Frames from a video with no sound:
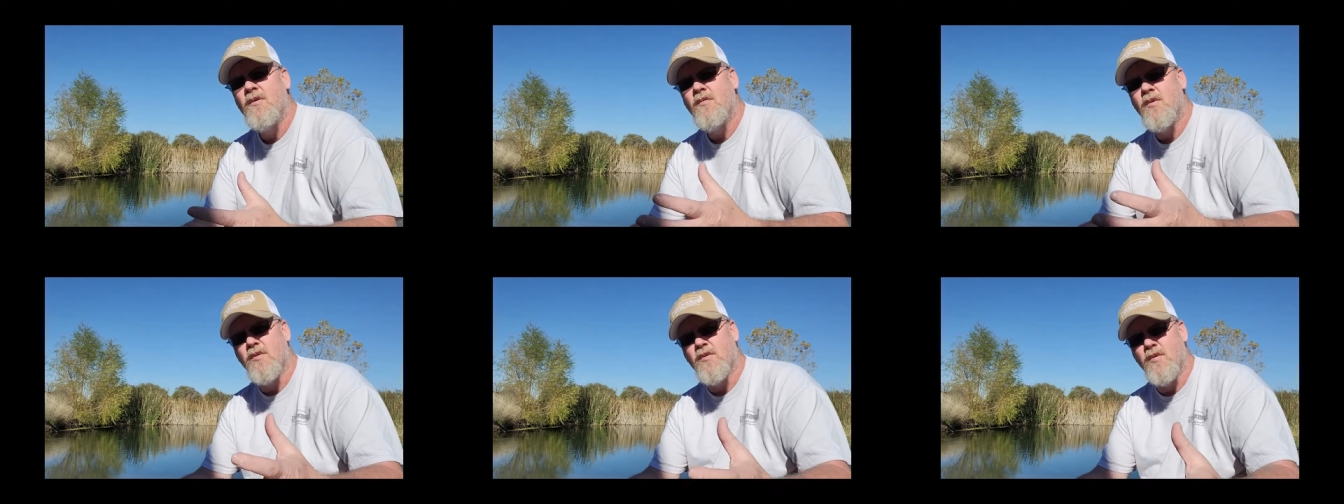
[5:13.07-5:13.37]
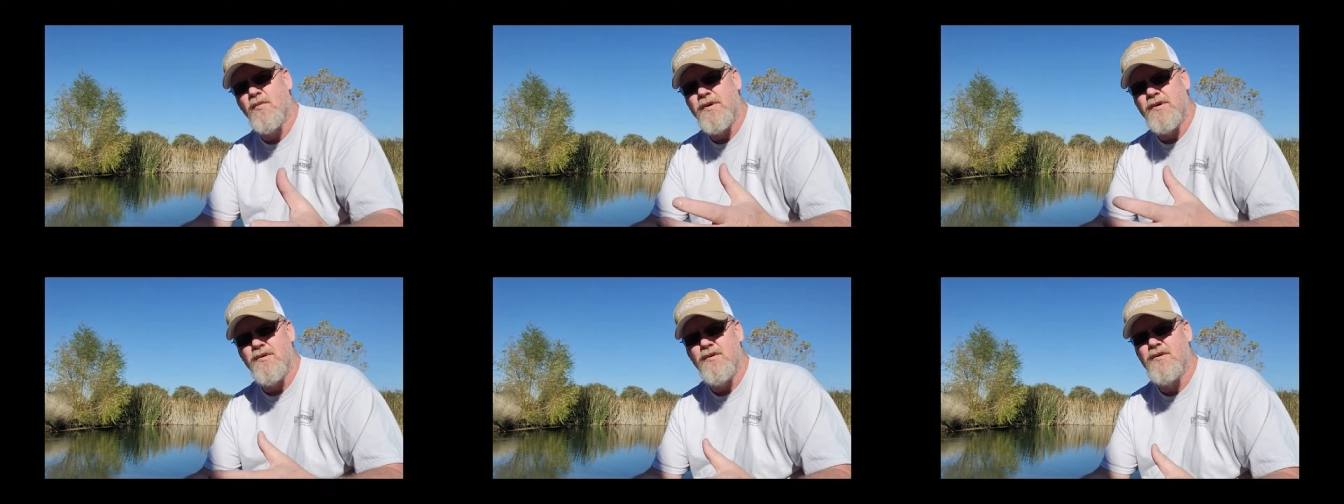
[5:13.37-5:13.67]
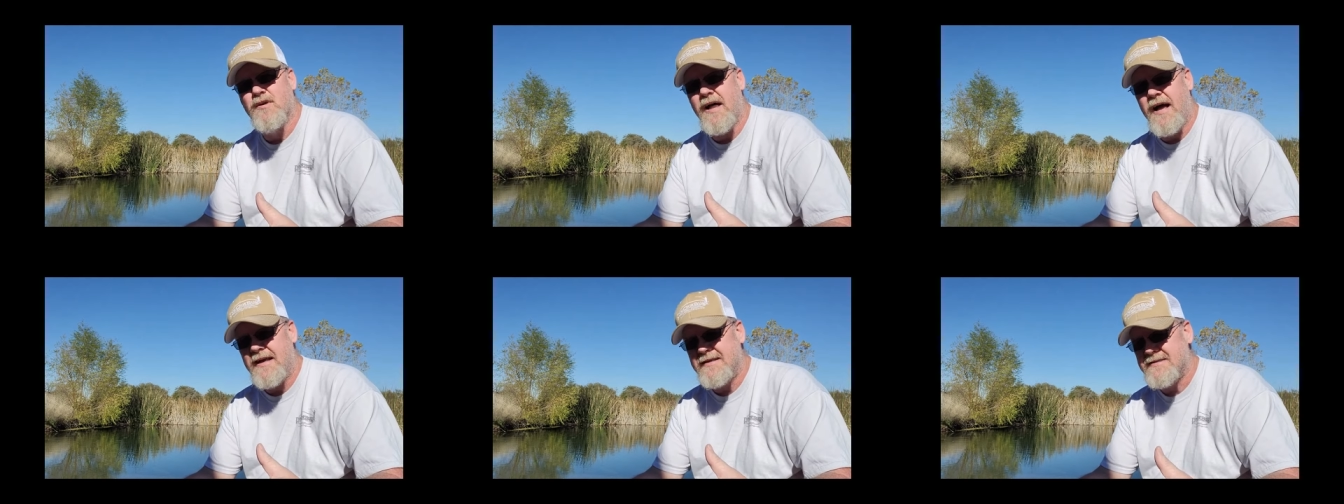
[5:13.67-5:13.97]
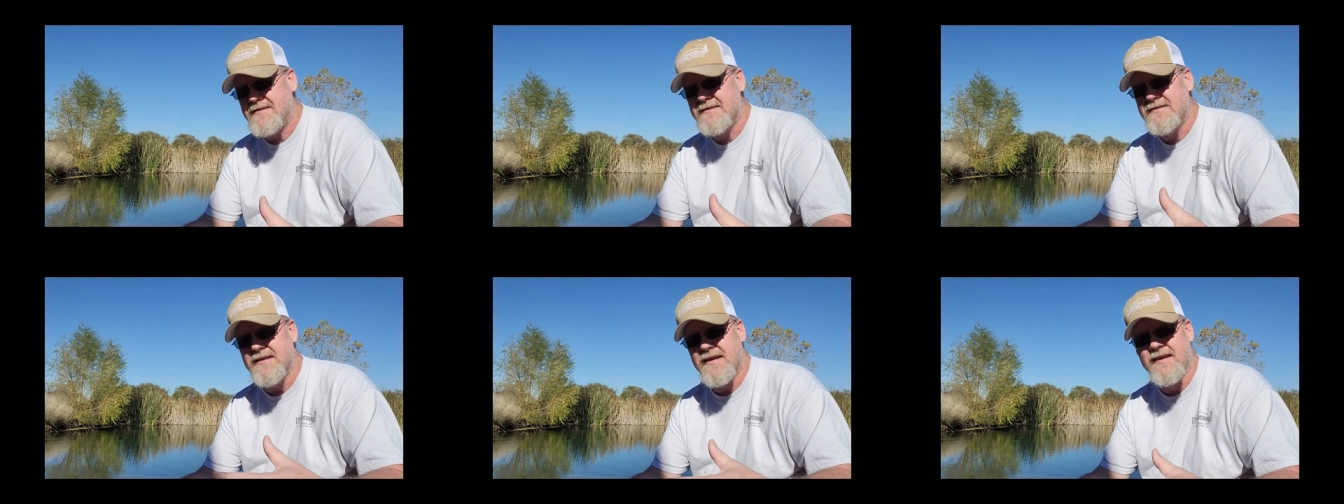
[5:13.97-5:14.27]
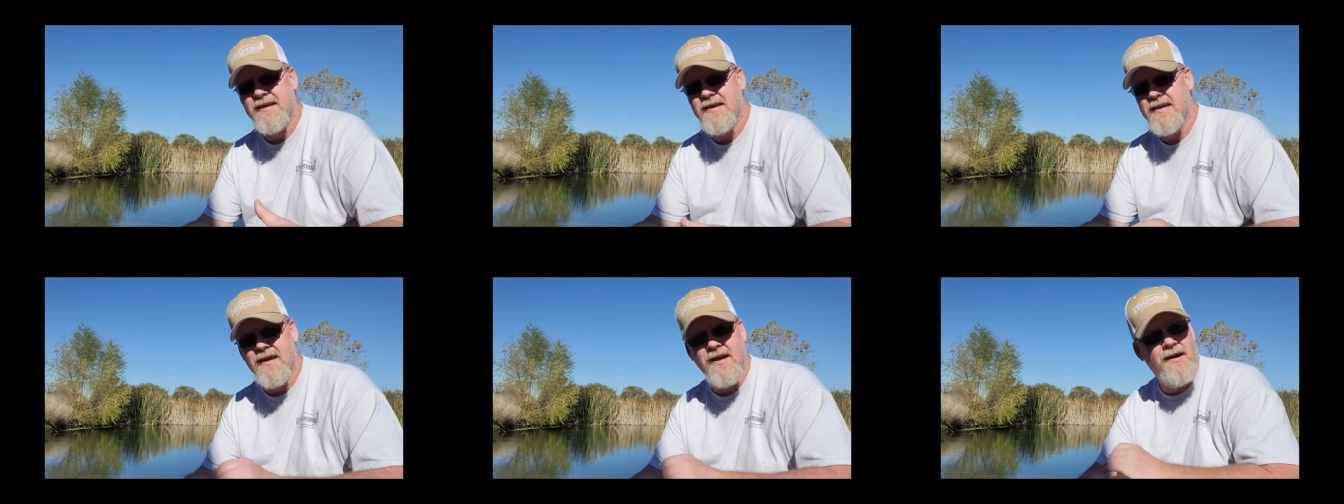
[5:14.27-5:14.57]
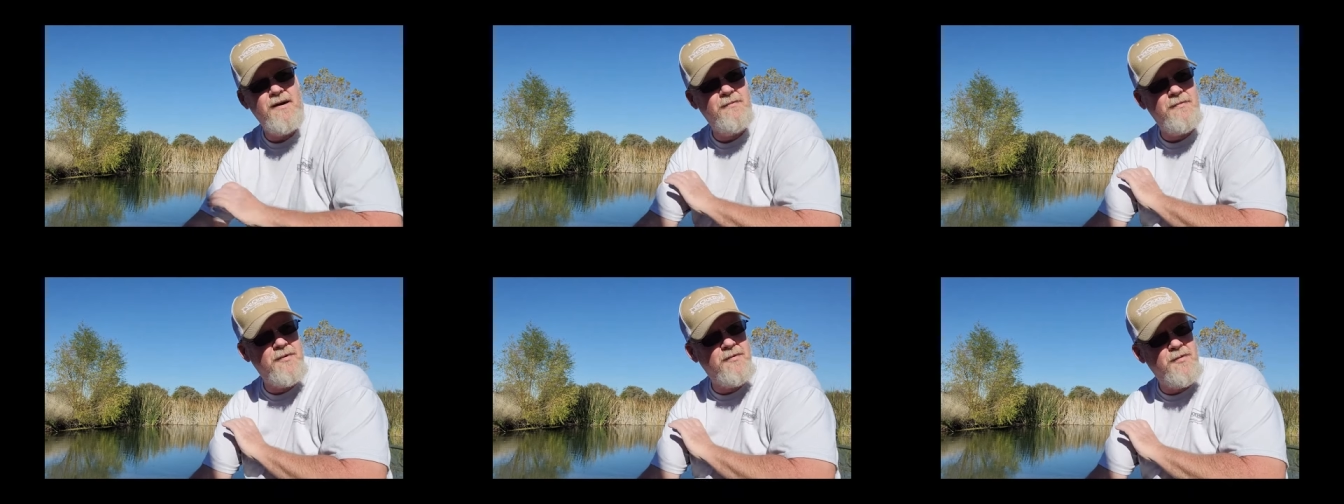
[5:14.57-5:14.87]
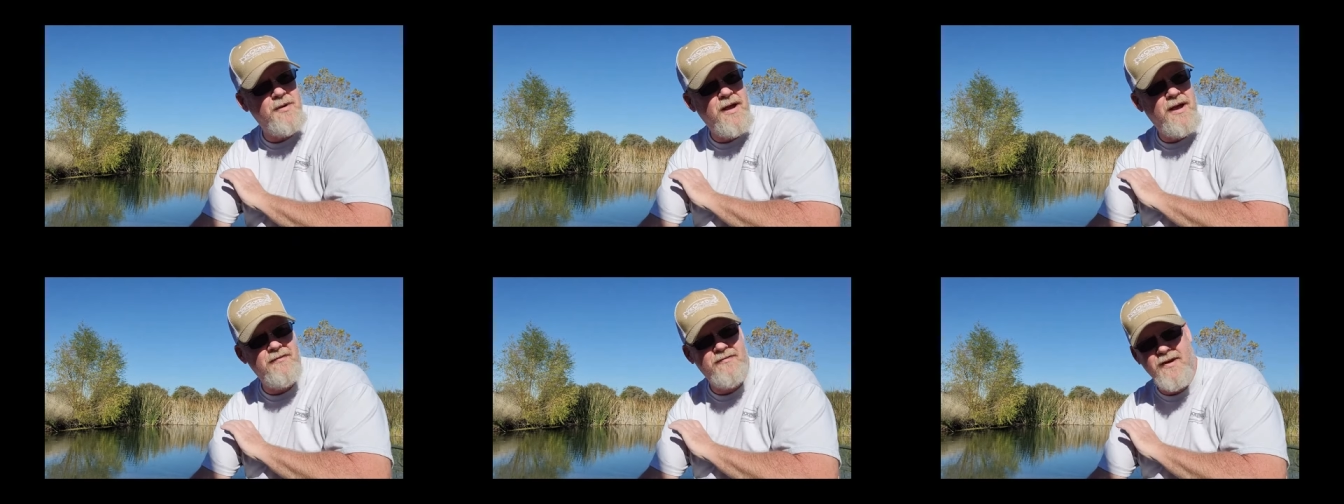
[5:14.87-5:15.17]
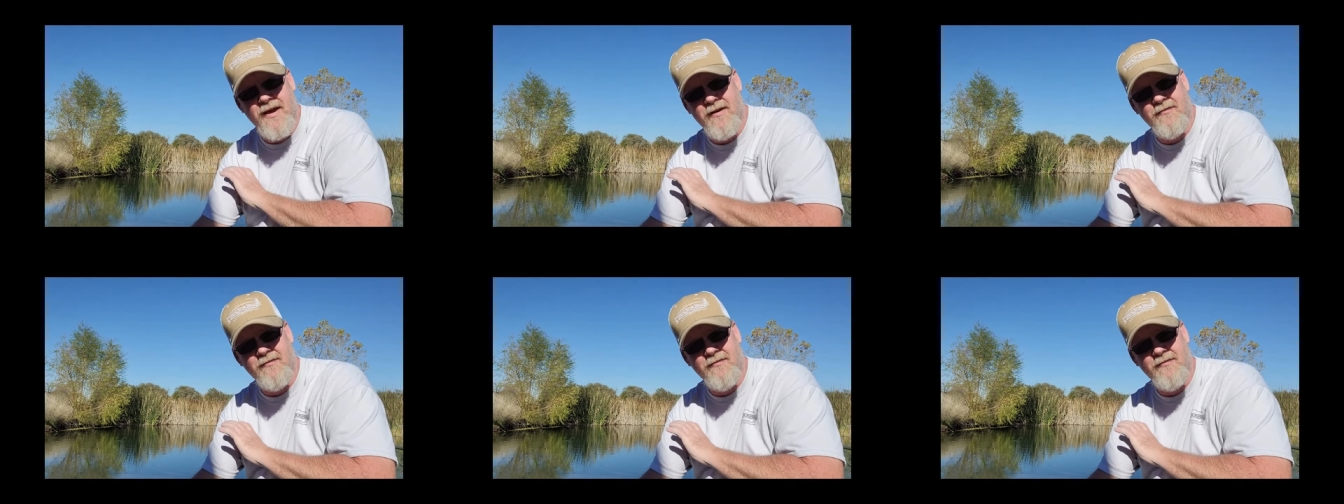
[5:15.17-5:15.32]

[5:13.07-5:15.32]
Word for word: or when we do classes they can come and we have